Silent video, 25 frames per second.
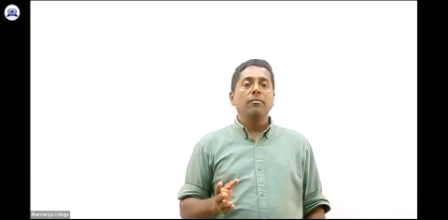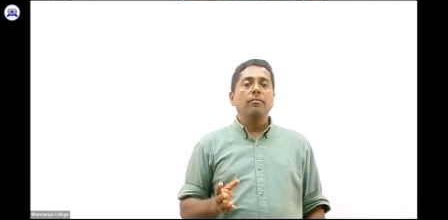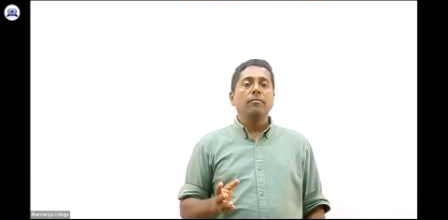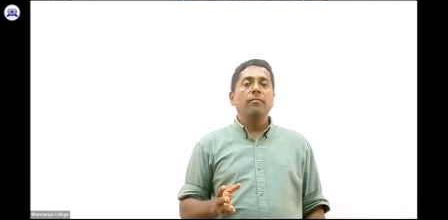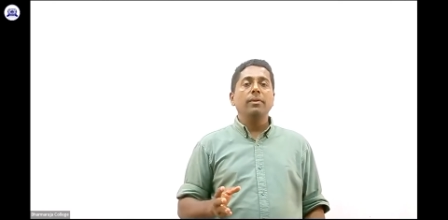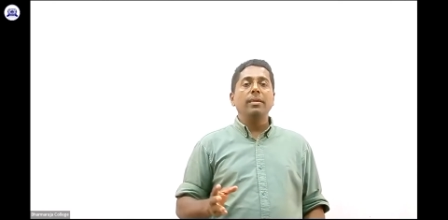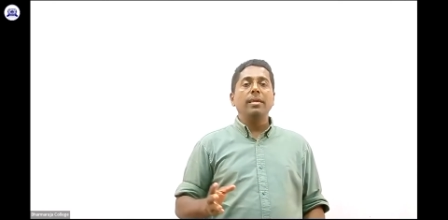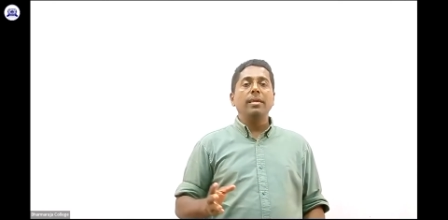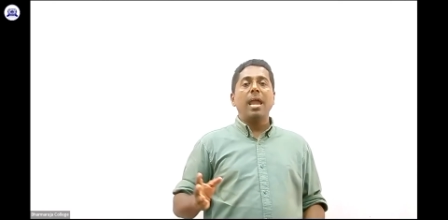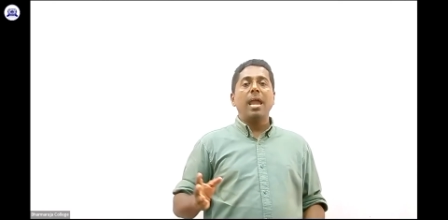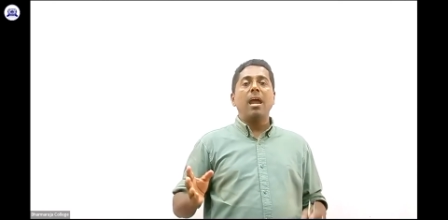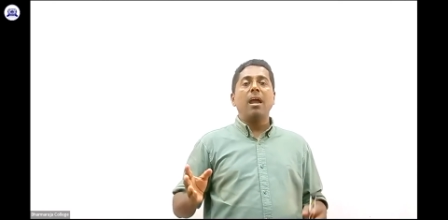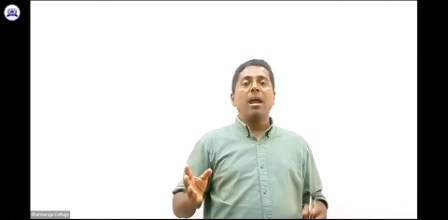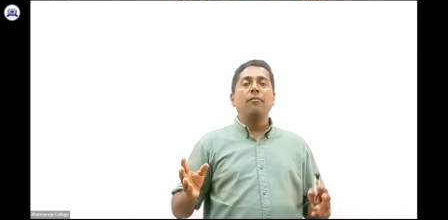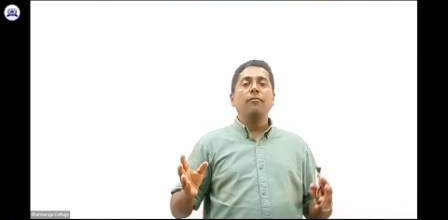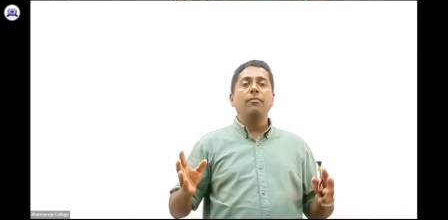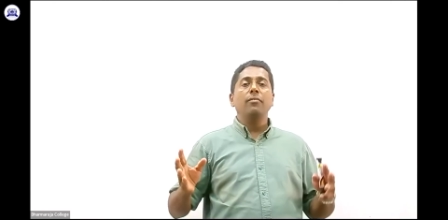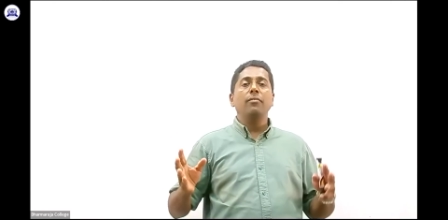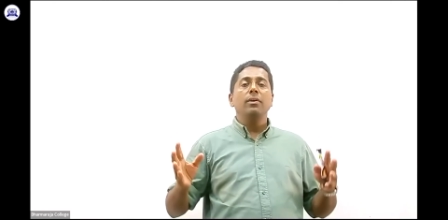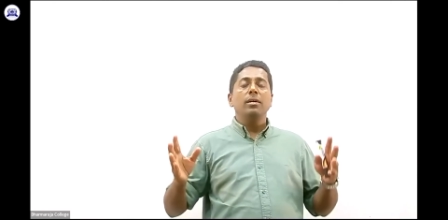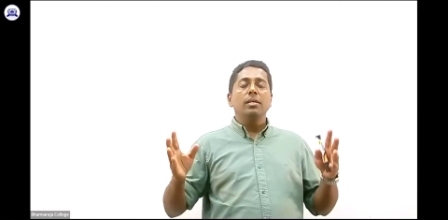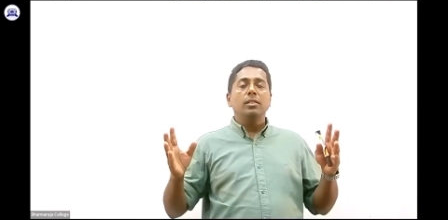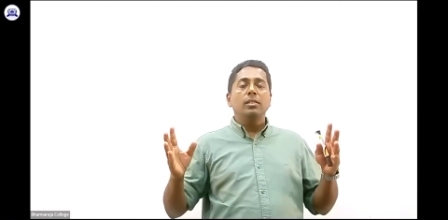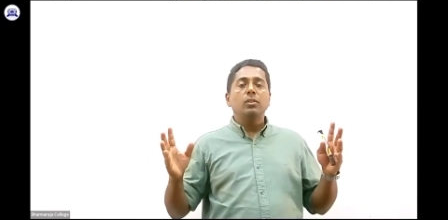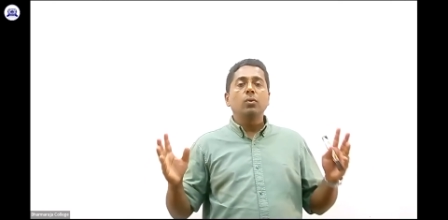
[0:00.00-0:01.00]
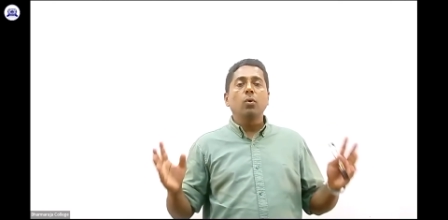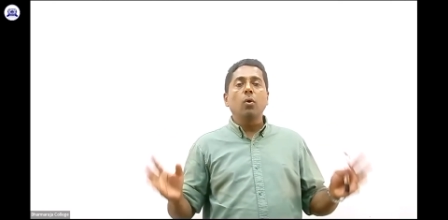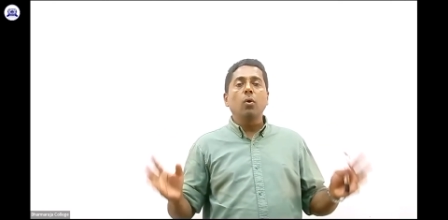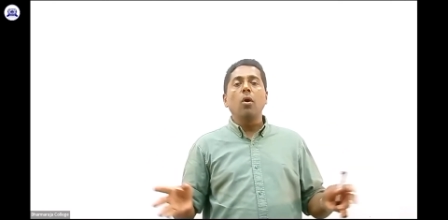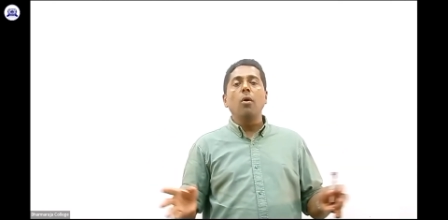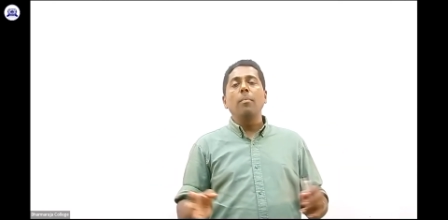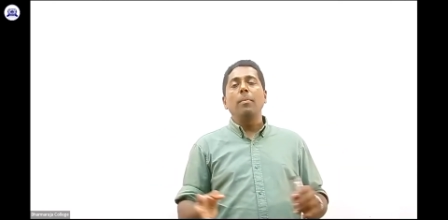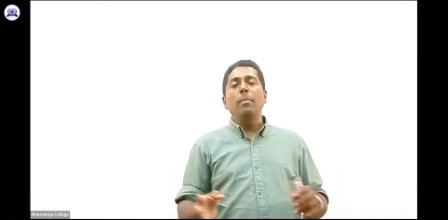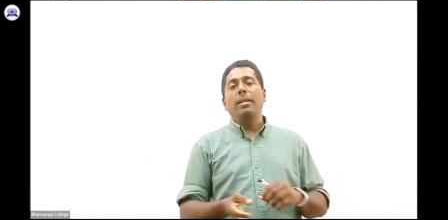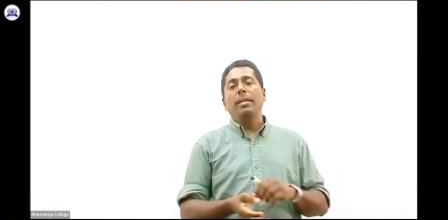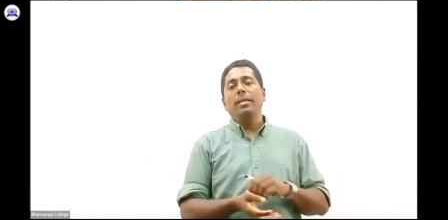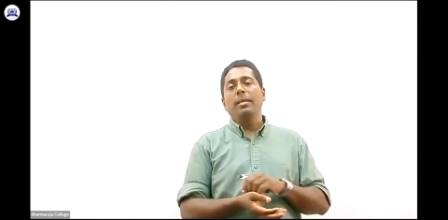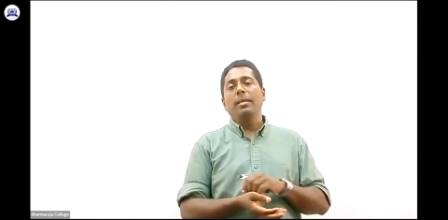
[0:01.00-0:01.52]
we have so
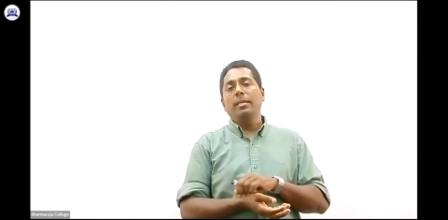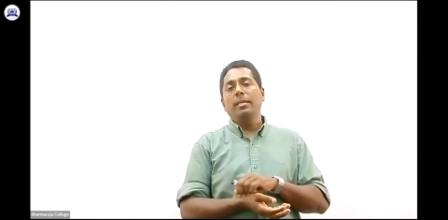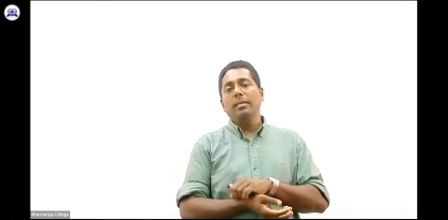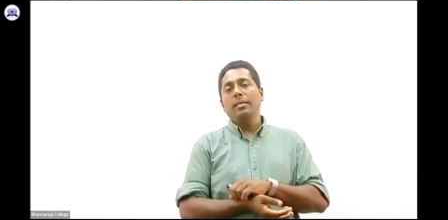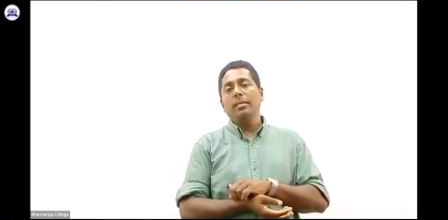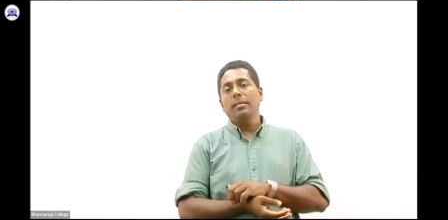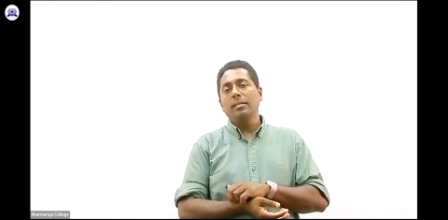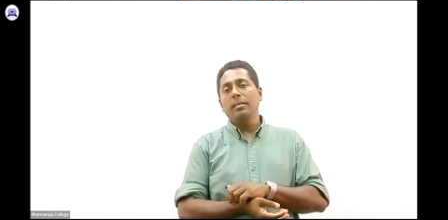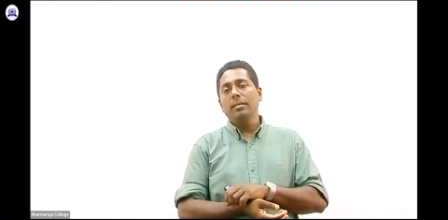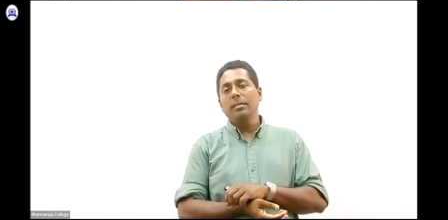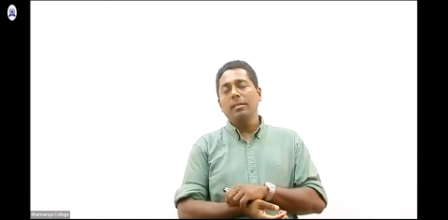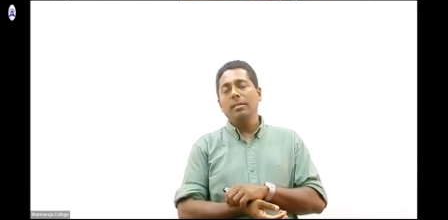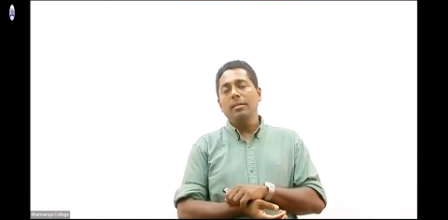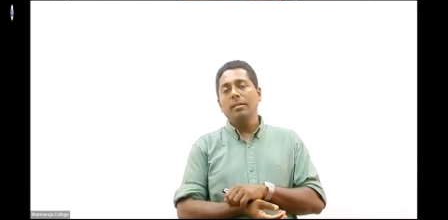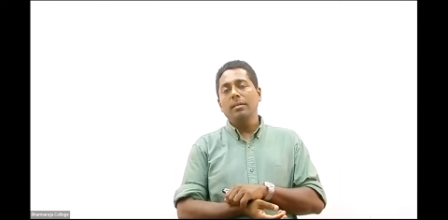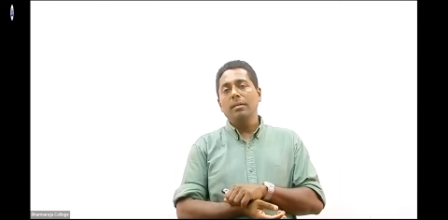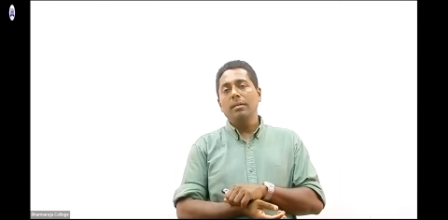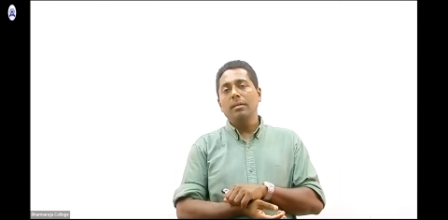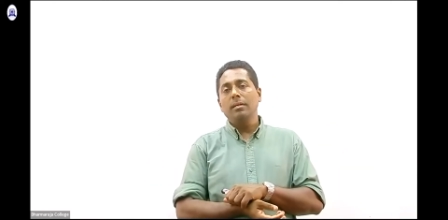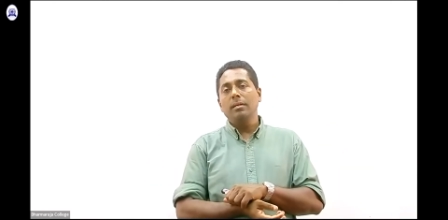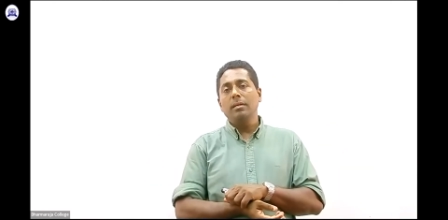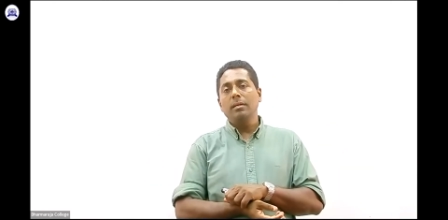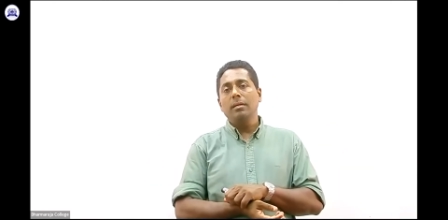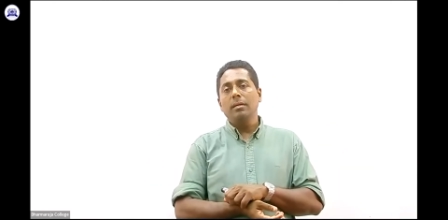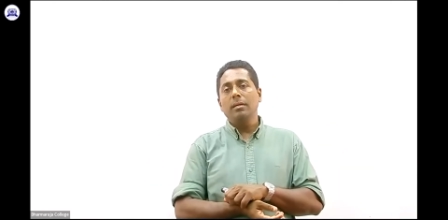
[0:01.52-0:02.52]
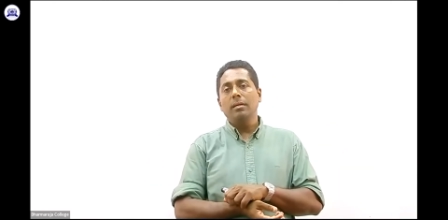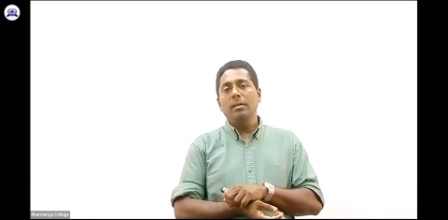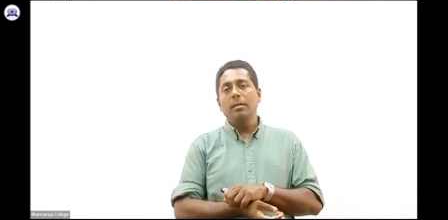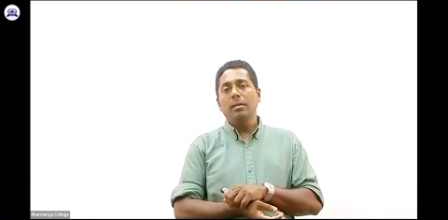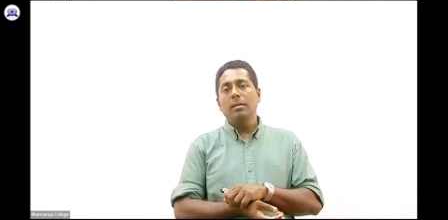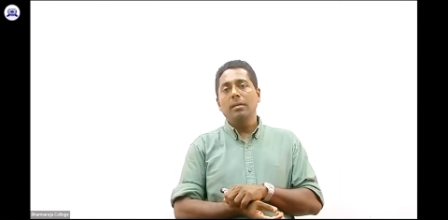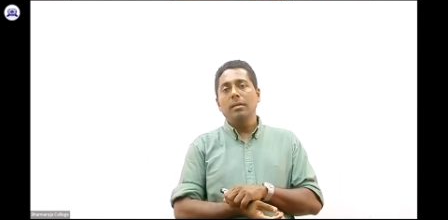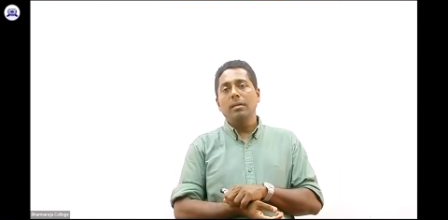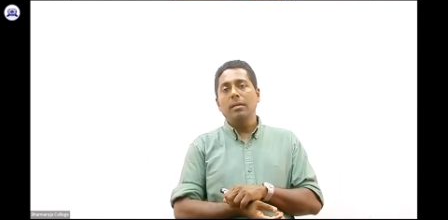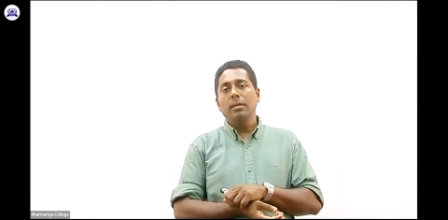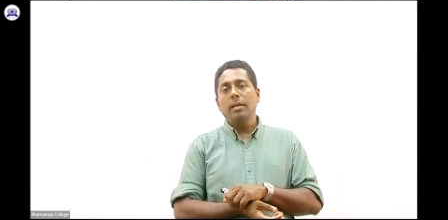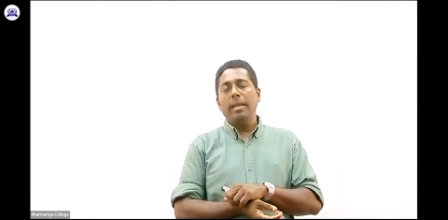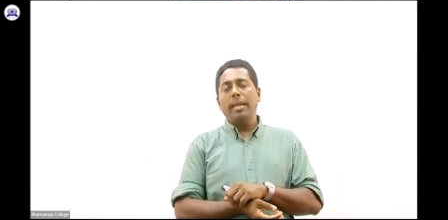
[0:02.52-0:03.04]
many
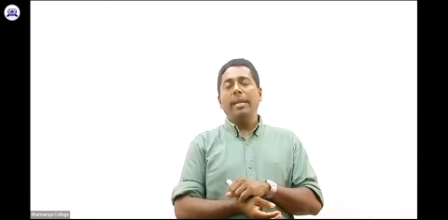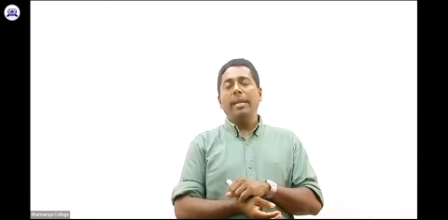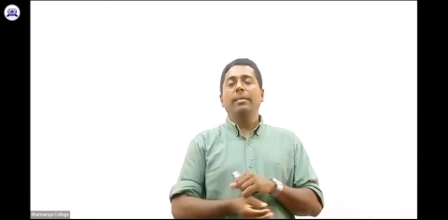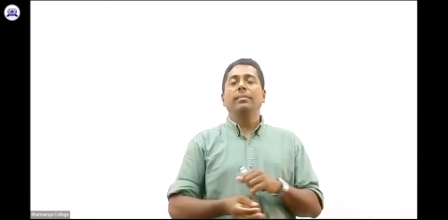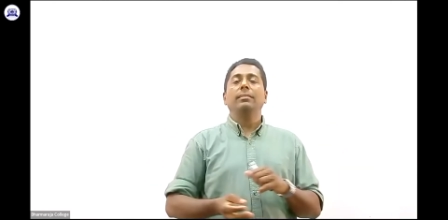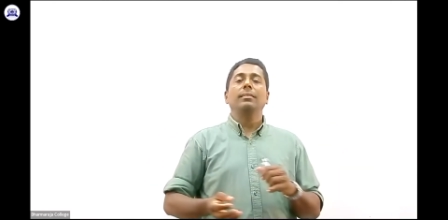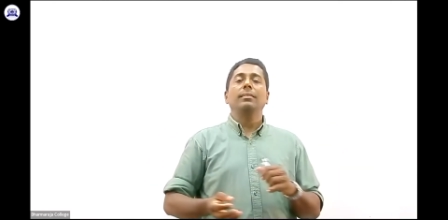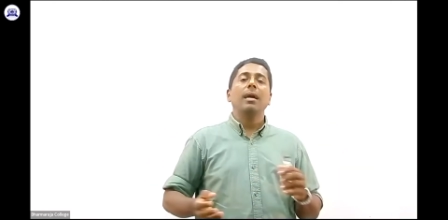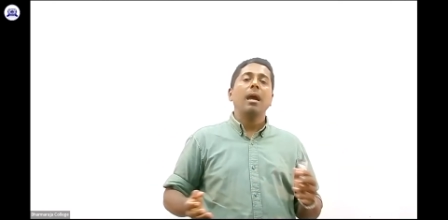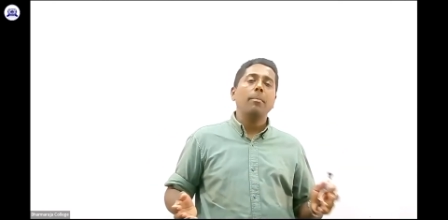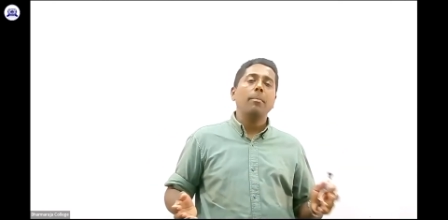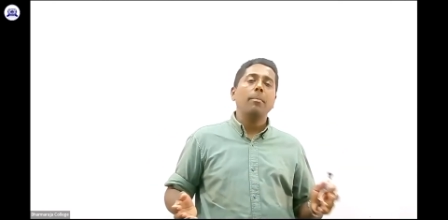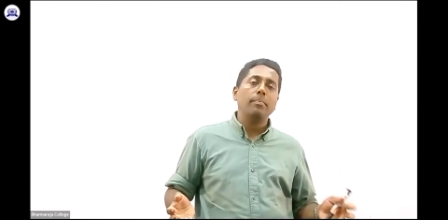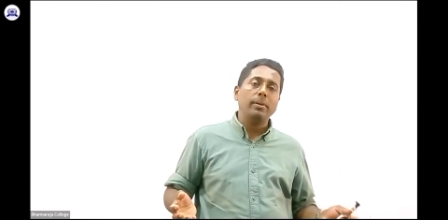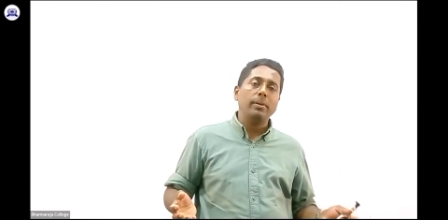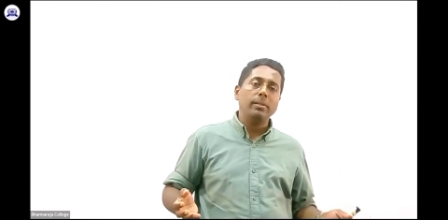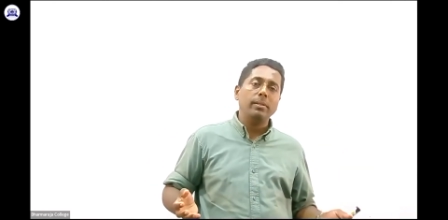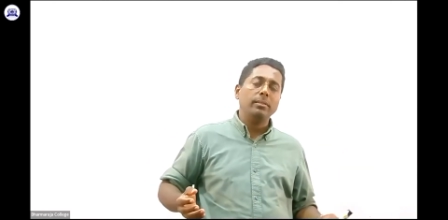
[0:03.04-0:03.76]
examples.